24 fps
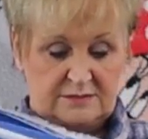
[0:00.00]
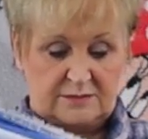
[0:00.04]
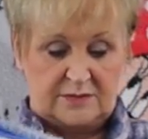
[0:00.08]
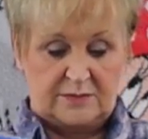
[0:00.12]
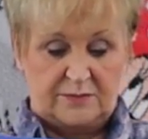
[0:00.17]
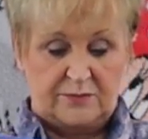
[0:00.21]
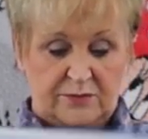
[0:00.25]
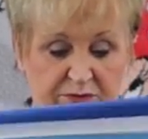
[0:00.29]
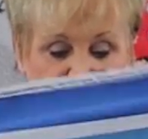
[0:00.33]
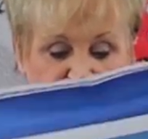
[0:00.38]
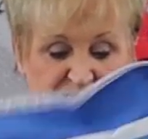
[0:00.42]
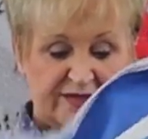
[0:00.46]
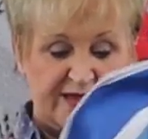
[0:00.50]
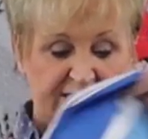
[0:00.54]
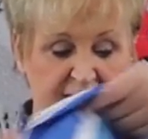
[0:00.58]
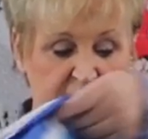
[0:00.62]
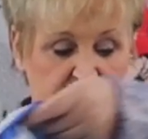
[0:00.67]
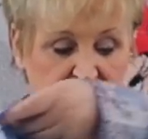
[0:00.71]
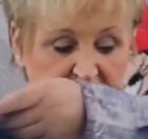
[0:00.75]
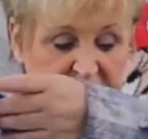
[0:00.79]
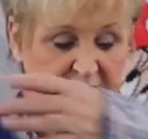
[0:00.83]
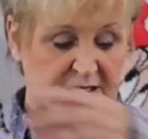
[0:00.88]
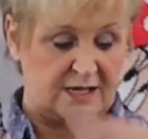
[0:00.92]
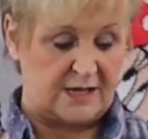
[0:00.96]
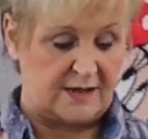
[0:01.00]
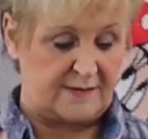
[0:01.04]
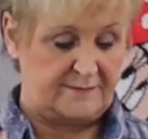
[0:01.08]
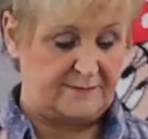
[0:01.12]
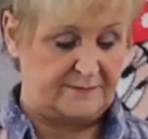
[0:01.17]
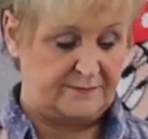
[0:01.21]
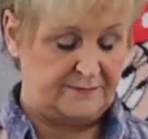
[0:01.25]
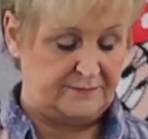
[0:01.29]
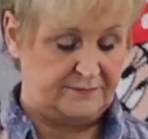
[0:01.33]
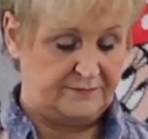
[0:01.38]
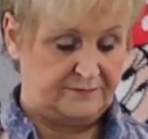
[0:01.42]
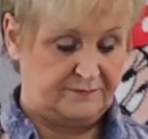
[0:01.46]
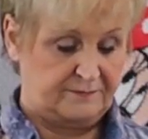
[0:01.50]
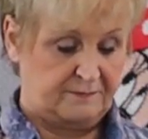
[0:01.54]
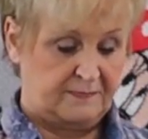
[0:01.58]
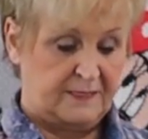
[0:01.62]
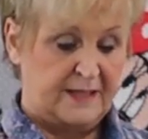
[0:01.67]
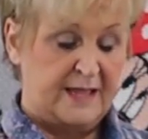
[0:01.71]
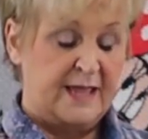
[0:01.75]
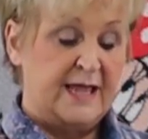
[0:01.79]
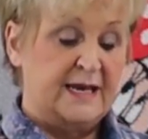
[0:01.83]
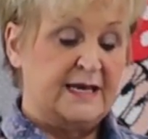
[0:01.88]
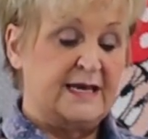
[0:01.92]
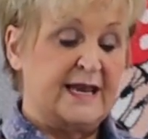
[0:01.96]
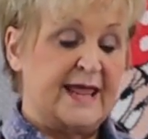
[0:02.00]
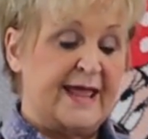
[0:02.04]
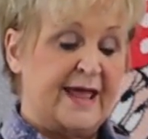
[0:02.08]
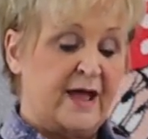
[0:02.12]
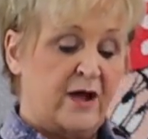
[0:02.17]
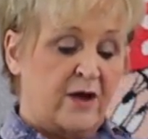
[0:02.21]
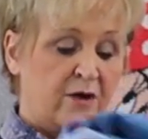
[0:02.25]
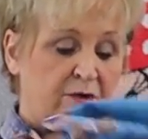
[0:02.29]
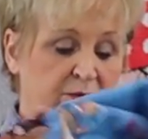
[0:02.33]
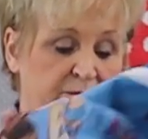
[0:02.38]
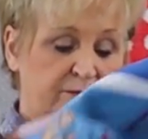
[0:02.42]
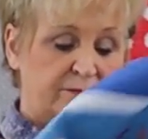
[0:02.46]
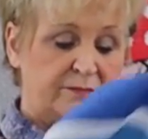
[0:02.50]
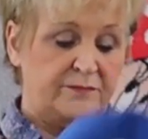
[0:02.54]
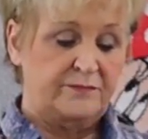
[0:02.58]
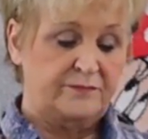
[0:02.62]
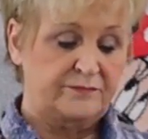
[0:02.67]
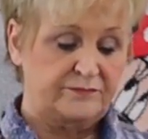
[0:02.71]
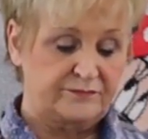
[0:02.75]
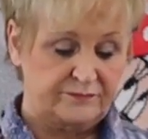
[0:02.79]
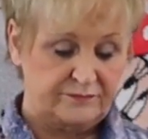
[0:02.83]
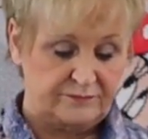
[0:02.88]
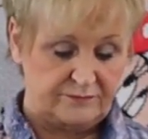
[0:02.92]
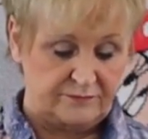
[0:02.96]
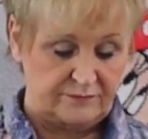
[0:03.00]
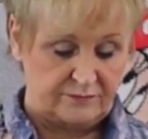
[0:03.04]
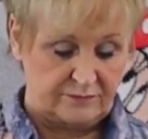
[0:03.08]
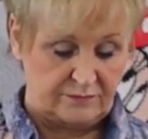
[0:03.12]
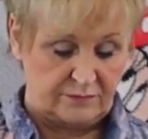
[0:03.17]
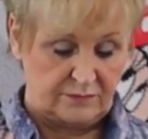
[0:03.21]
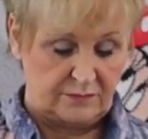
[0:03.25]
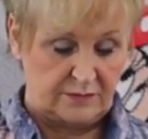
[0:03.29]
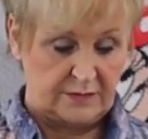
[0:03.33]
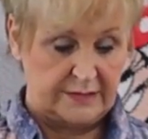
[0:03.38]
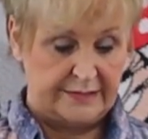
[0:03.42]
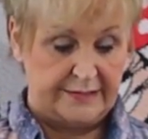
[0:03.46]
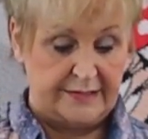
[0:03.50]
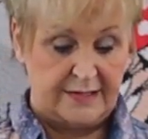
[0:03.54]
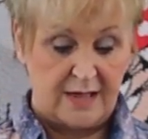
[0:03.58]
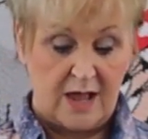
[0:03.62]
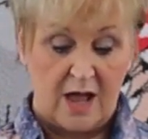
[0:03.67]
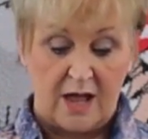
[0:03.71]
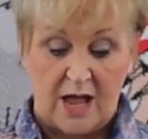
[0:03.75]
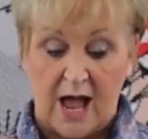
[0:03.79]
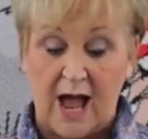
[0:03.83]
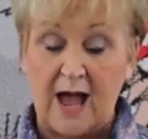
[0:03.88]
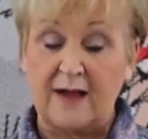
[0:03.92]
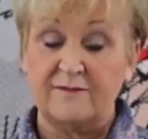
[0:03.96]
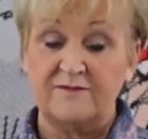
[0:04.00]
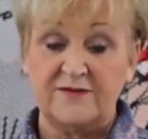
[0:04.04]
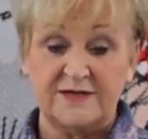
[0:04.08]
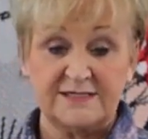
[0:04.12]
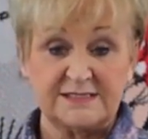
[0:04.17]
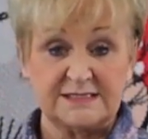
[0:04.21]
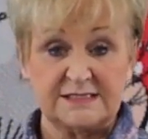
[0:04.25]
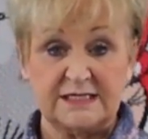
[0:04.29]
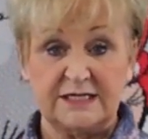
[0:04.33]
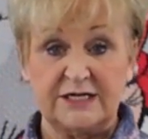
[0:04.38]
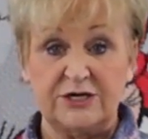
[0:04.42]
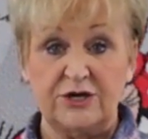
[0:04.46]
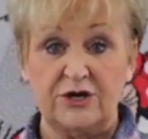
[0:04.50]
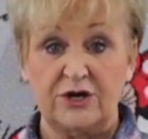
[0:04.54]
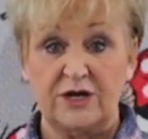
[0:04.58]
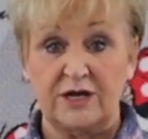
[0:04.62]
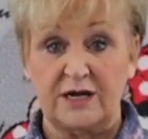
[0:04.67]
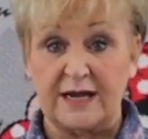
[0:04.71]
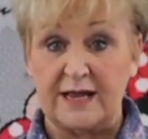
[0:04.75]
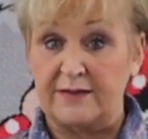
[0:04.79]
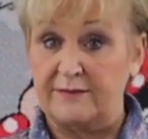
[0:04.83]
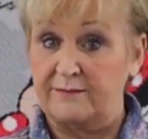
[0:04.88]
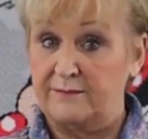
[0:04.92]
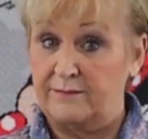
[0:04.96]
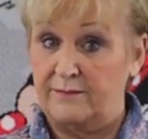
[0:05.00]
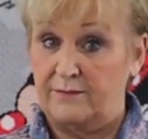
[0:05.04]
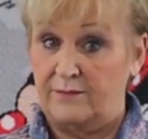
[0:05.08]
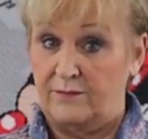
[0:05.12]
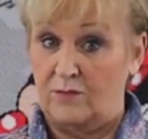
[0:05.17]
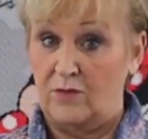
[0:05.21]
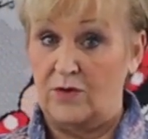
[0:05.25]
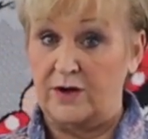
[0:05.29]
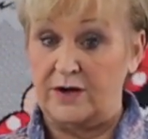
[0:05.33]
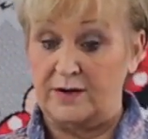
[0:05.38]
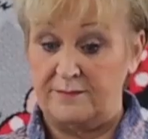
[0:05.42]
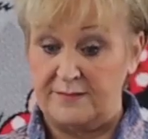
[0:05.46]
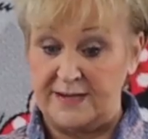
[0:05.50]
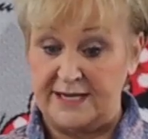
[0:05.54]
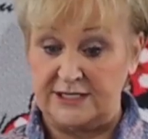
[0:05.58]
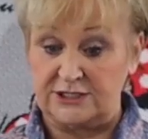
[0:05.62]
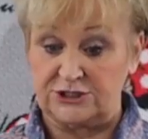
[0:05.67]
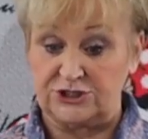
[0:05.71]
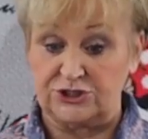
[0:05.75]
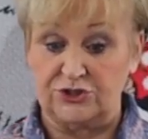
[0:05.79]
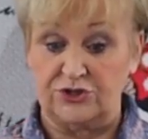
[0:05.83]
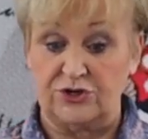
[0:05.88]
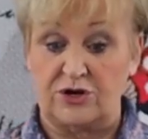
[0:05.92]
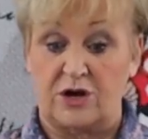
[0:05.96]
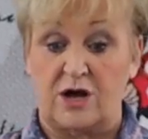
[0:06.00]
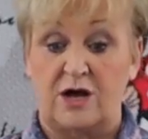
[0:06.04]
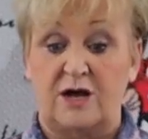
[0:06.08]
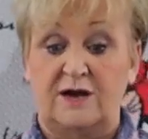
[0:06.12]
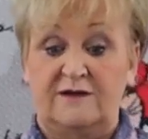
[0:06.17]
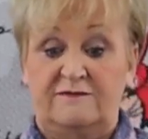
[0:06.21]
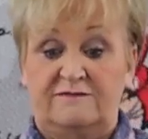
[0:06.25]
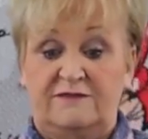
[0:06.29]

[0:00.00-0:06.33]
I'll put that on top. Now, obviously you're going to want to make sure all